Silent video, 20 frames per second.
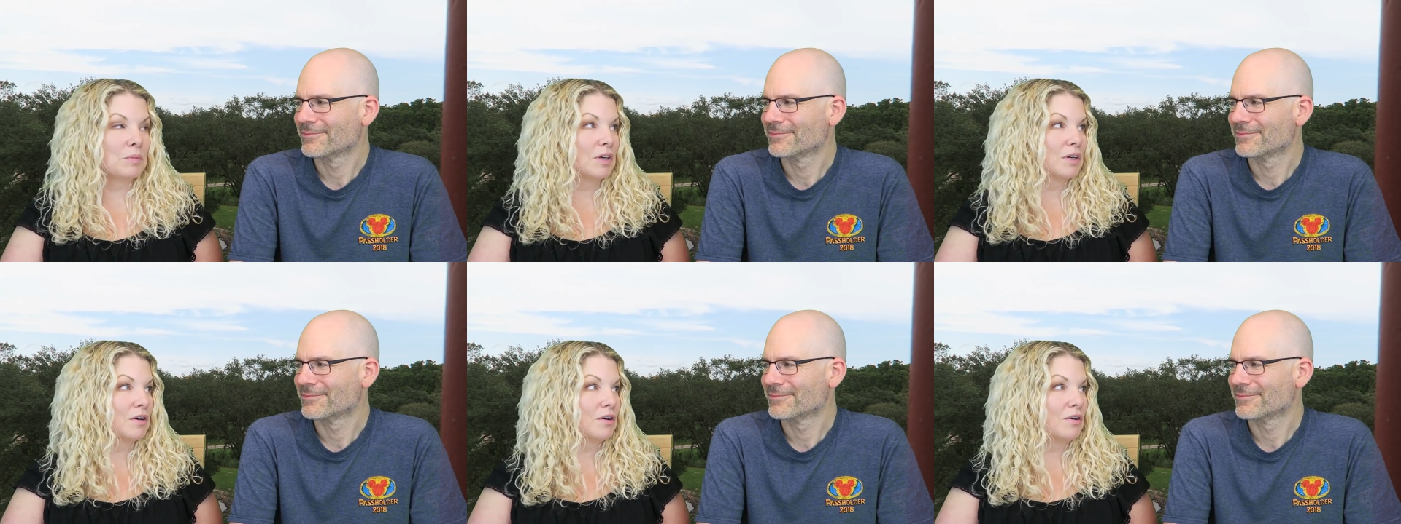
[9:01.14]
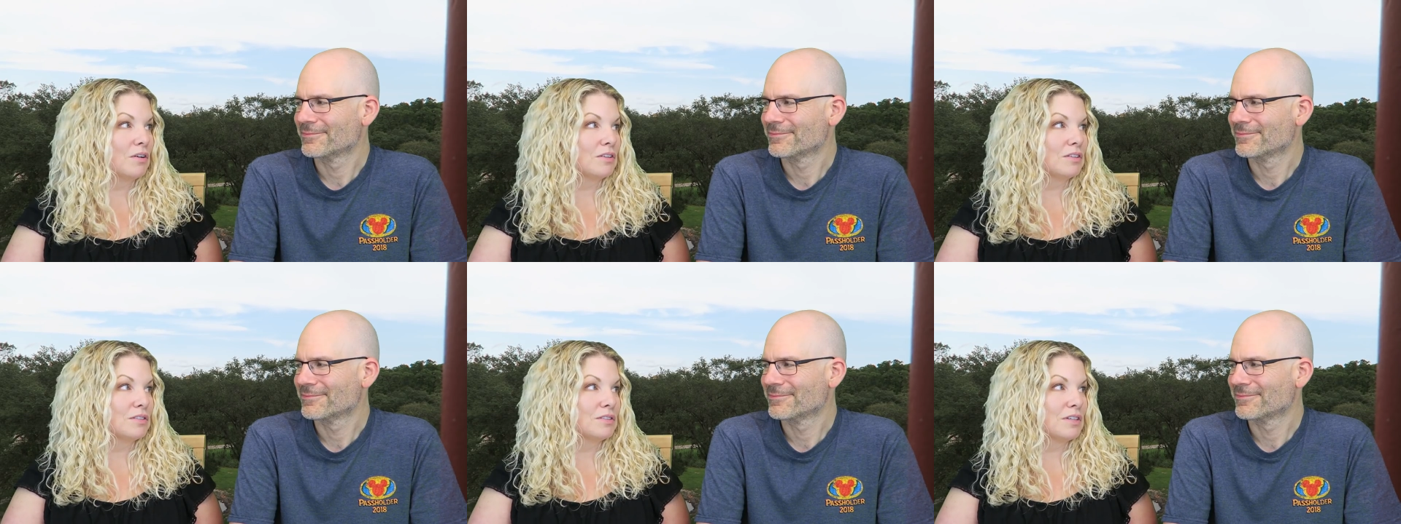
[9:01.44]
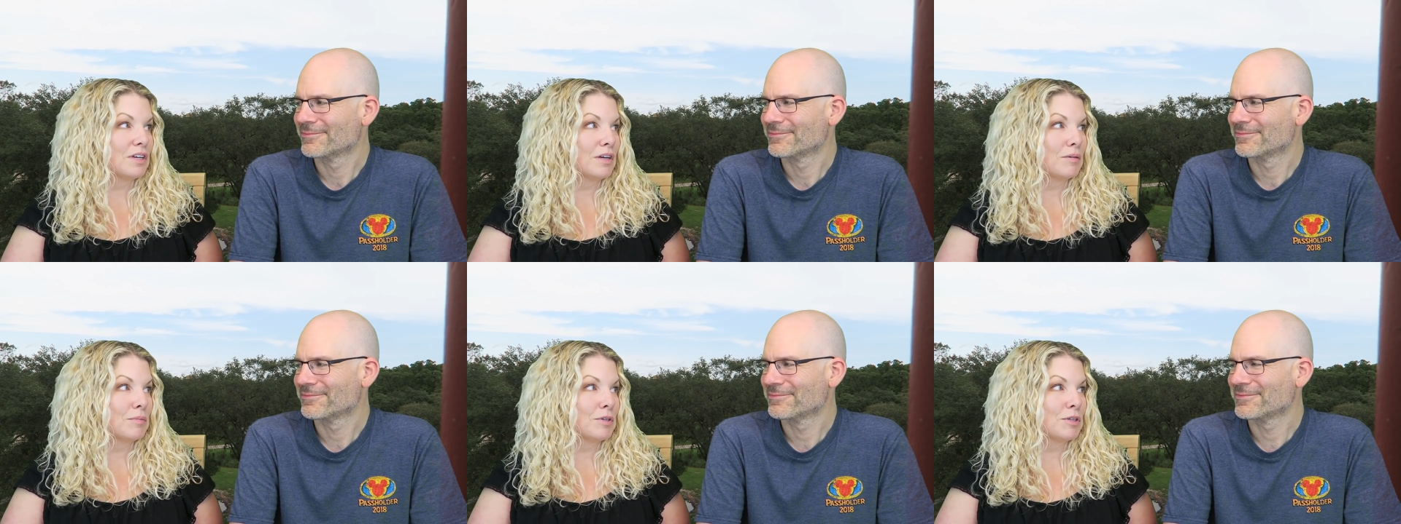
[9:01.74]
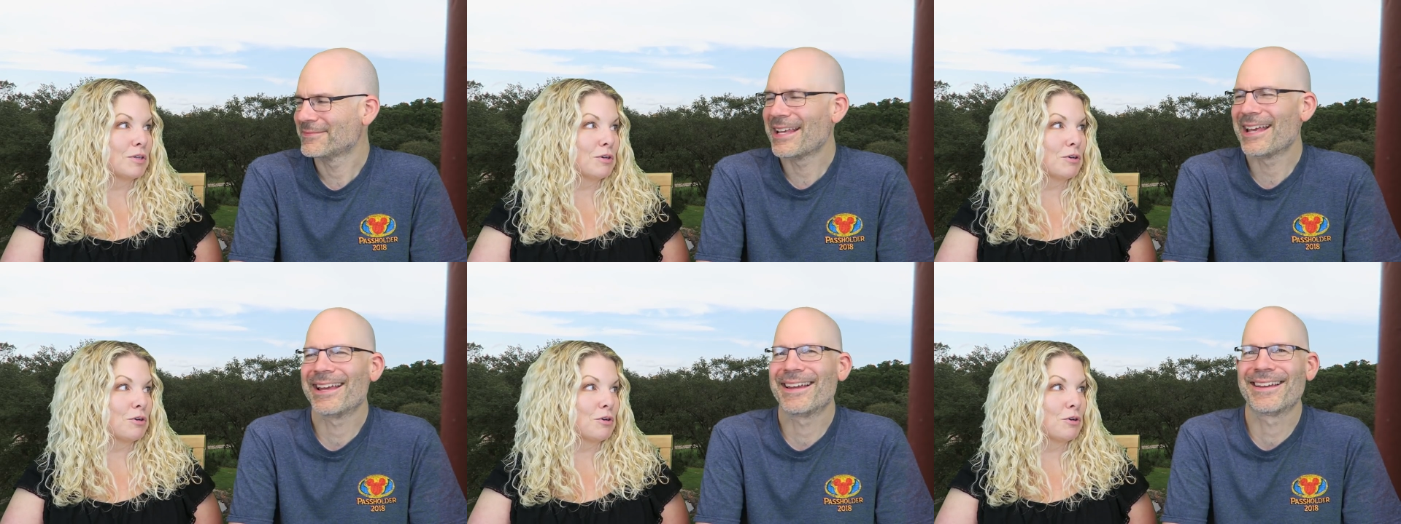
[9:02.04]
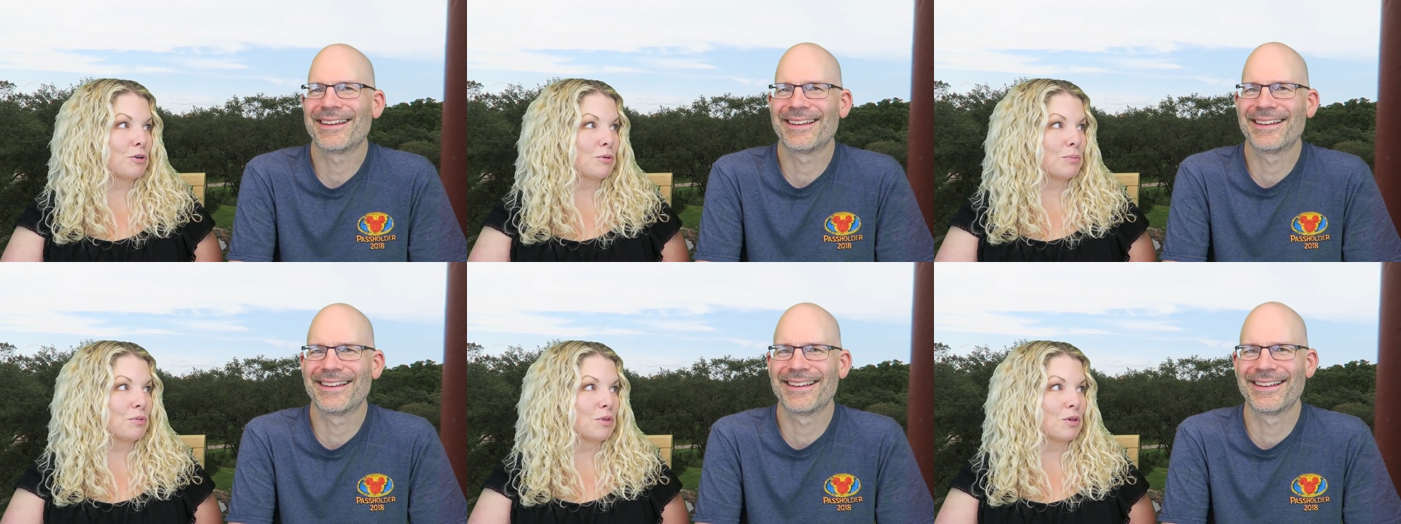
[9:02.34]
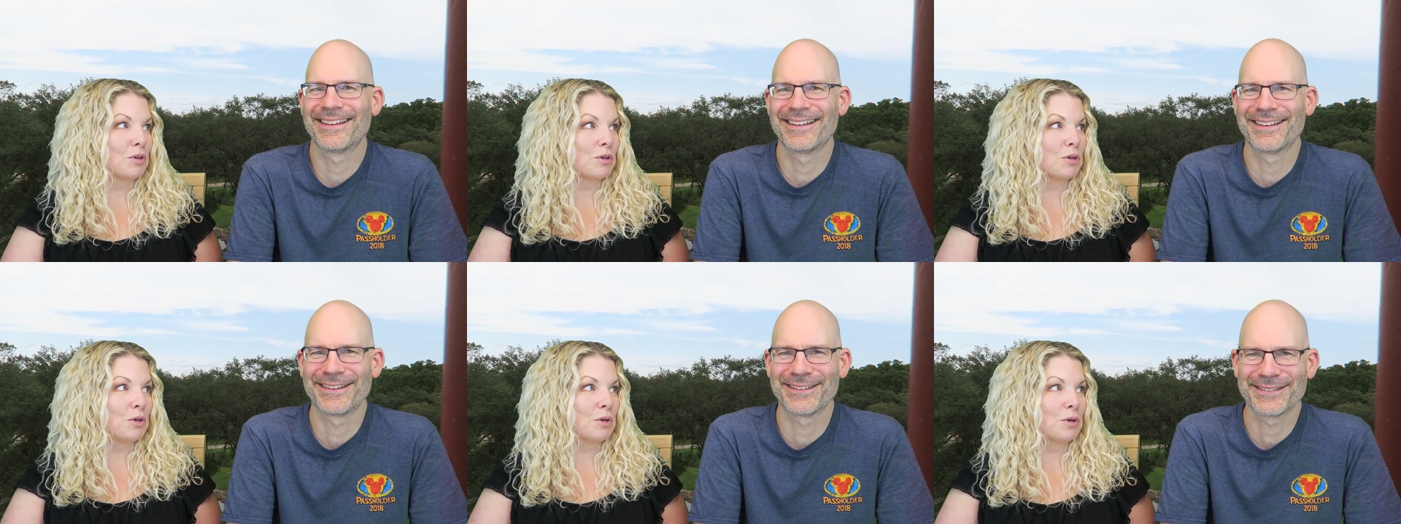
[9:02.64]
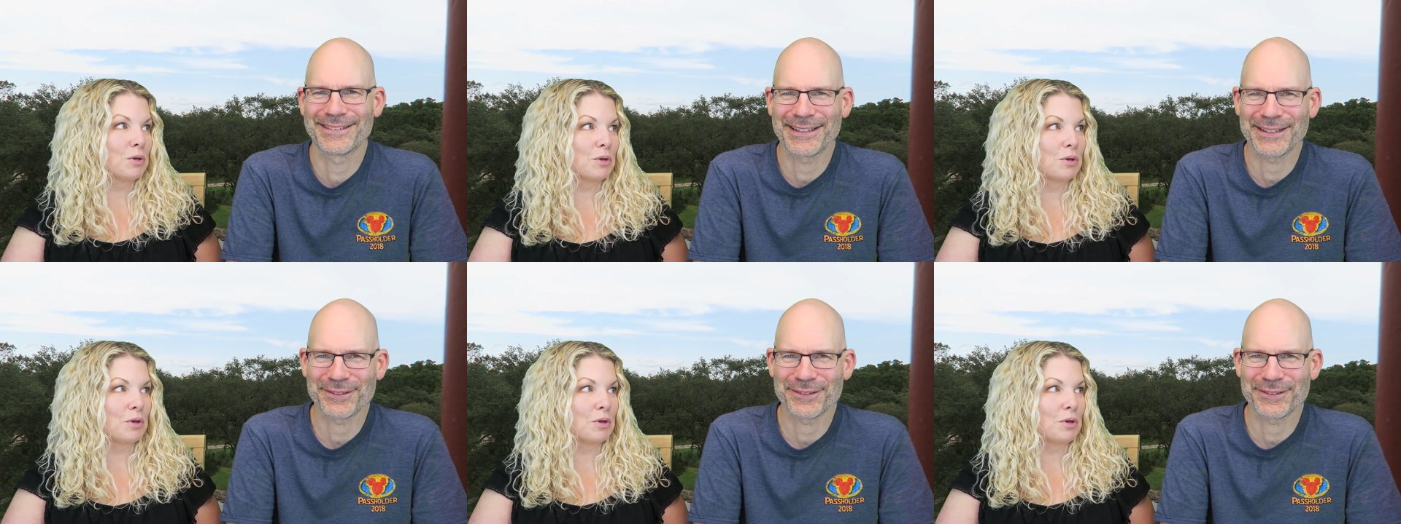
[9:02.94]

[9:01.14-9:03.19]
Speaker 1: we make all the time at home, the